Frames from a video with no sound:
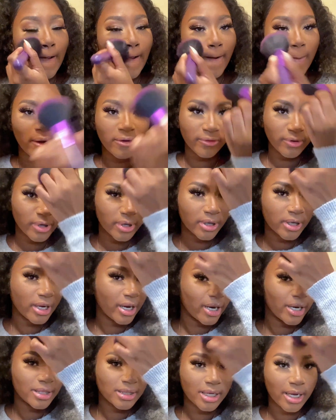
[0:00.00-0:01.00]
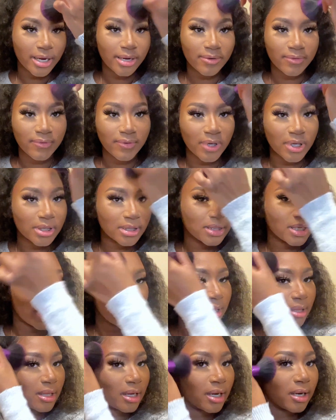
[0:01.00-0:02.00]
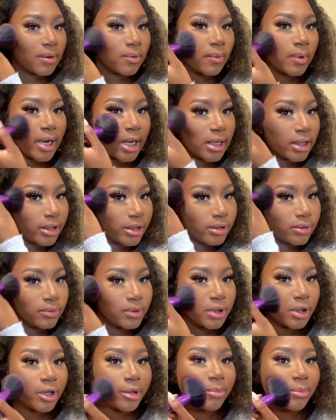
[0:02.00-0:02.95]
for your entire face at that while you're doing your